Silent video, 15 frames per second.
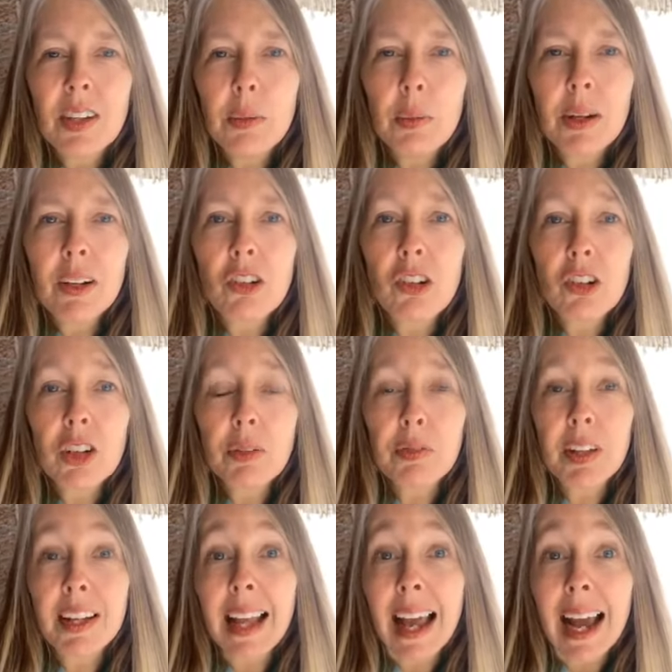and see what a
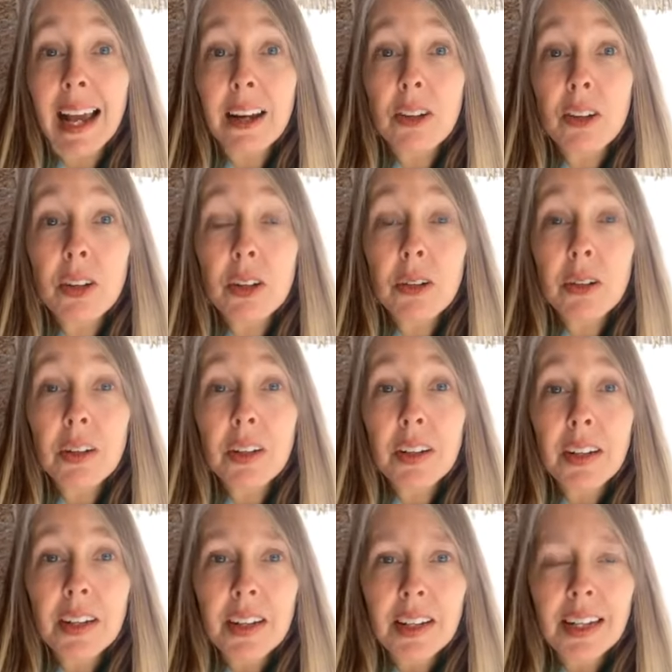shift in attitude,
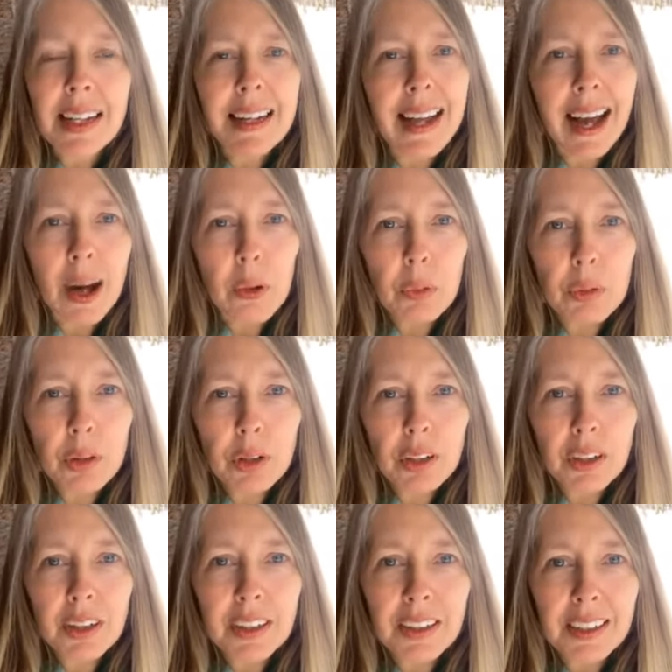in
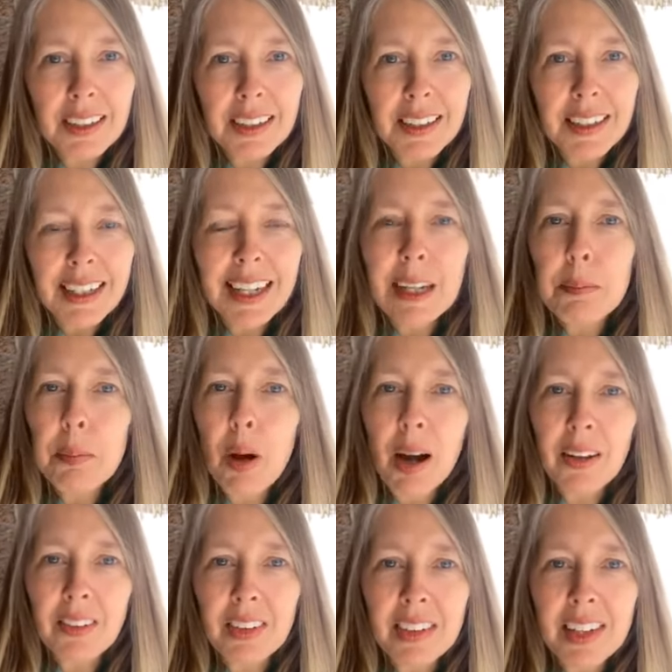outlook, in
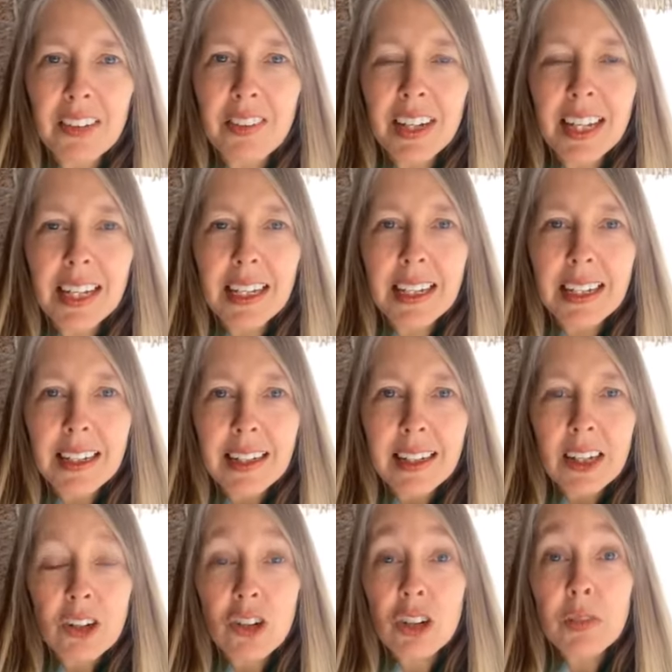positivity,
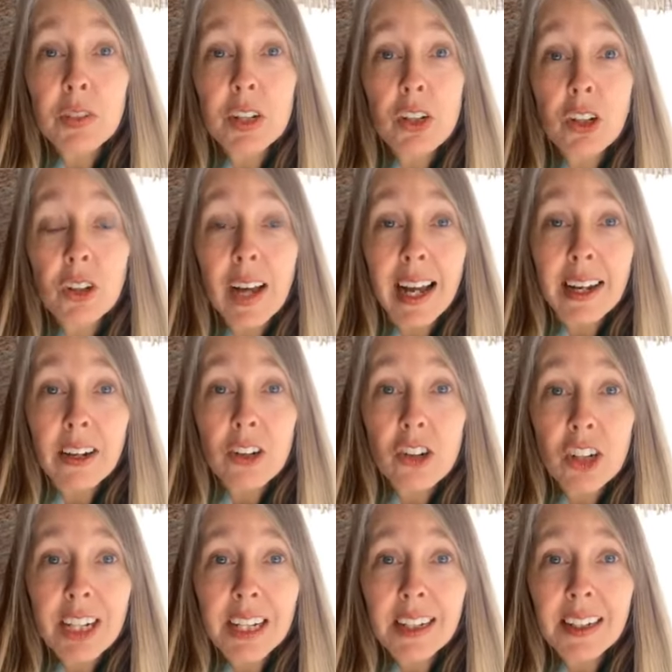a shift in your
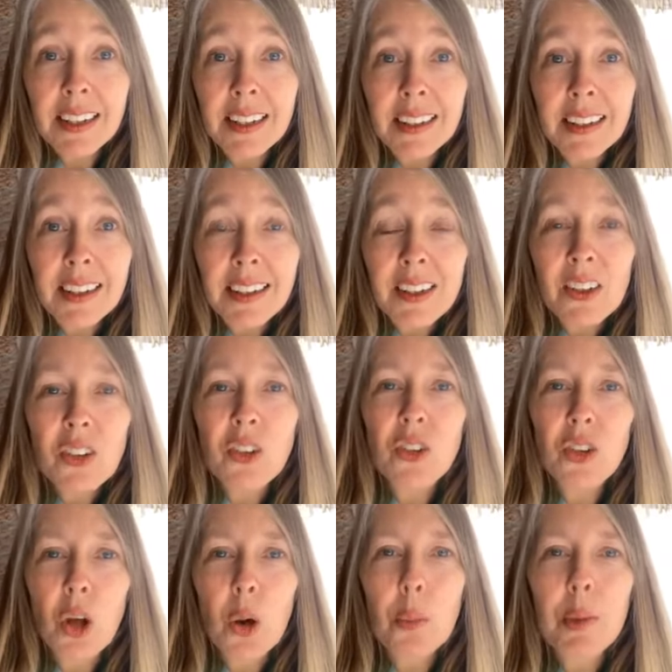energy.
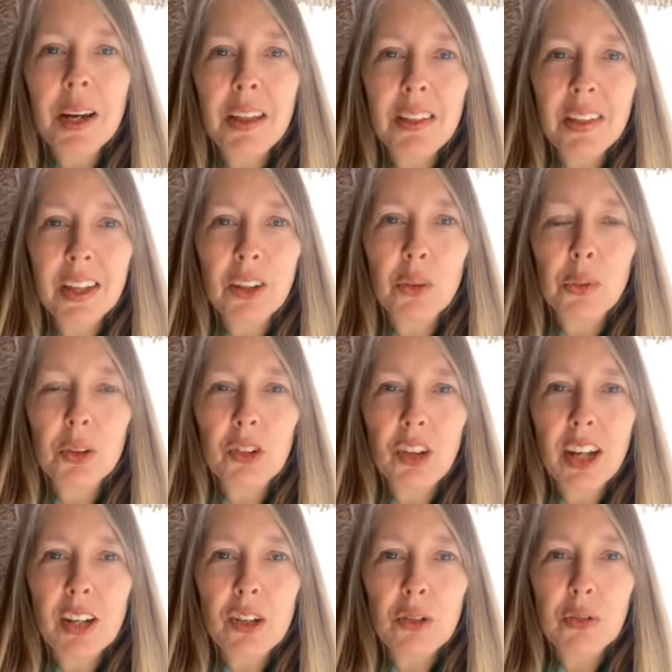So many things will
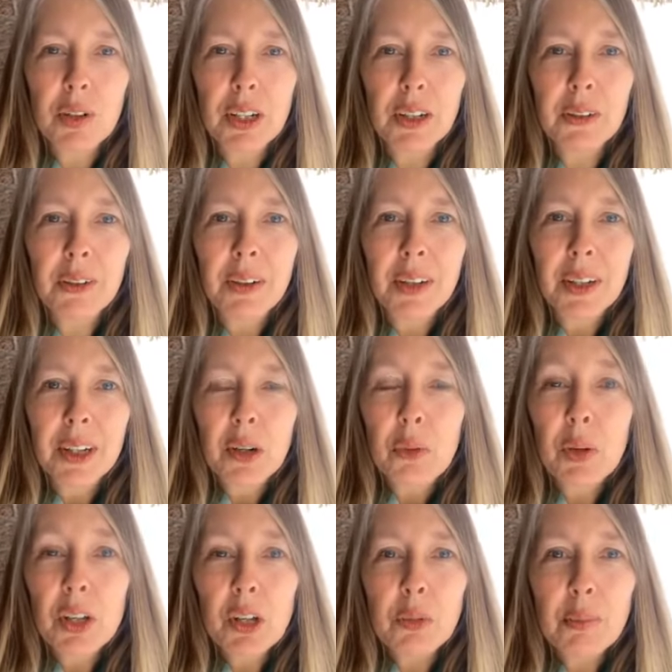change for you
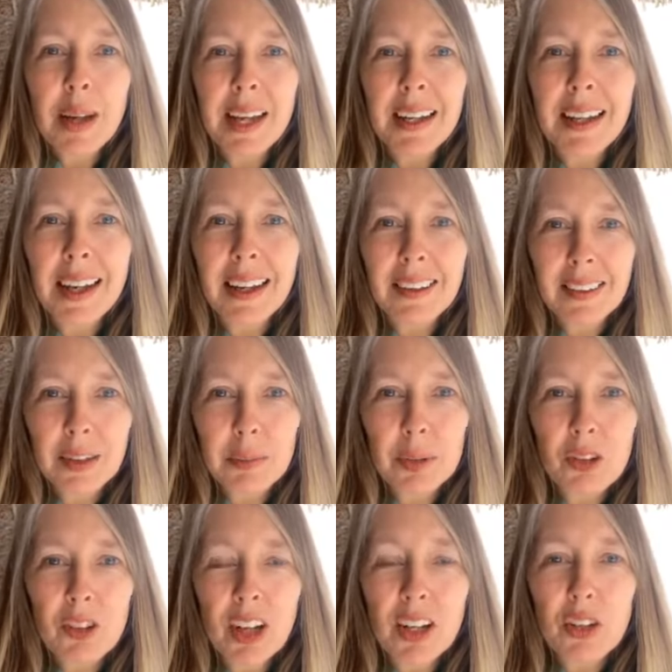when you make a
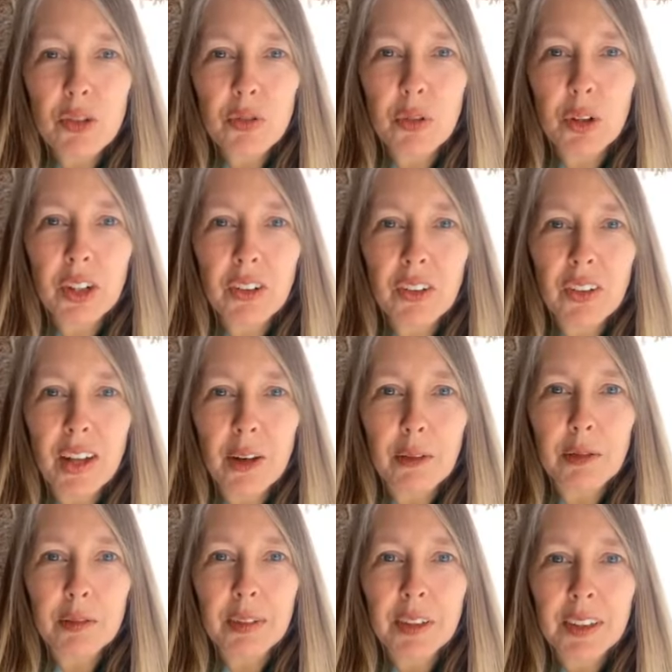simple change for
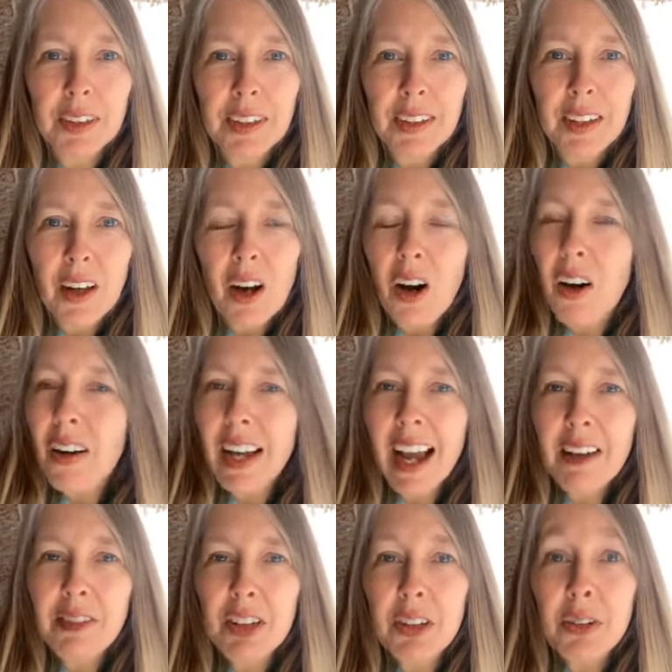yourself.
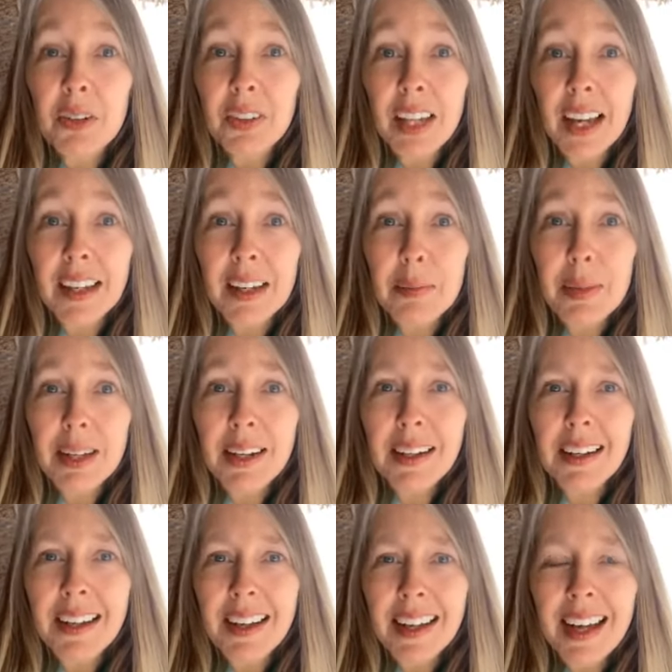All you have to do is get
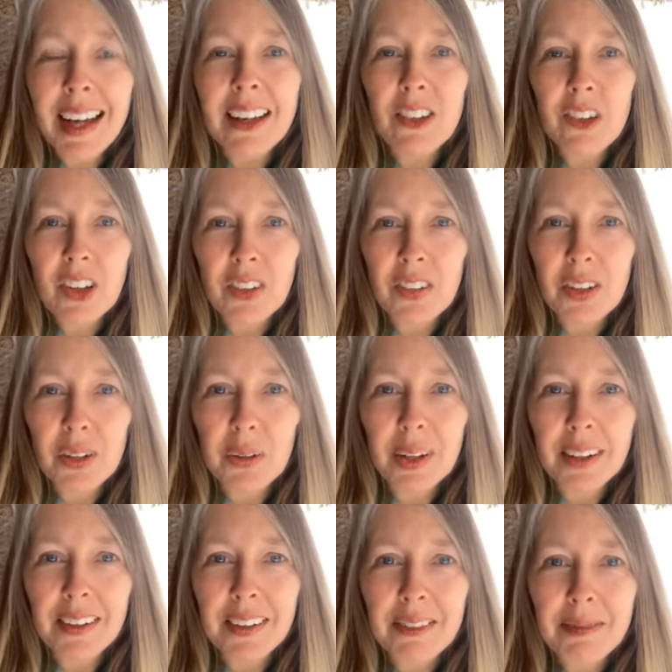committed and just
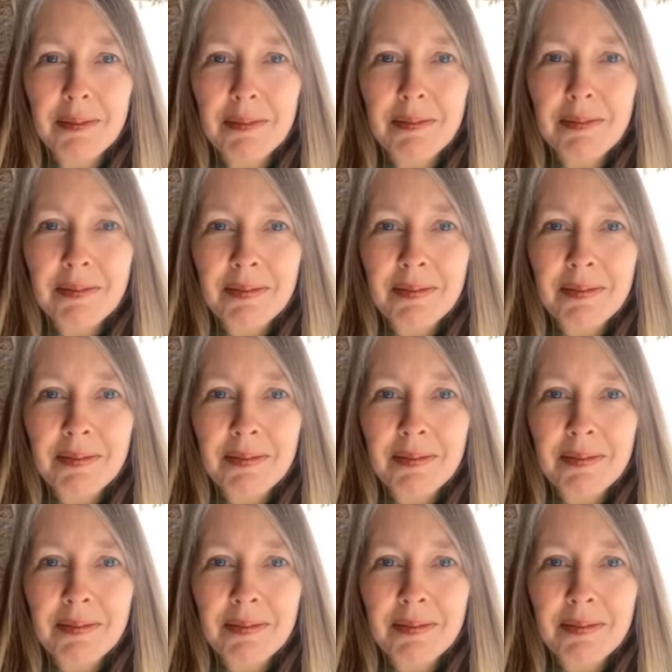do it.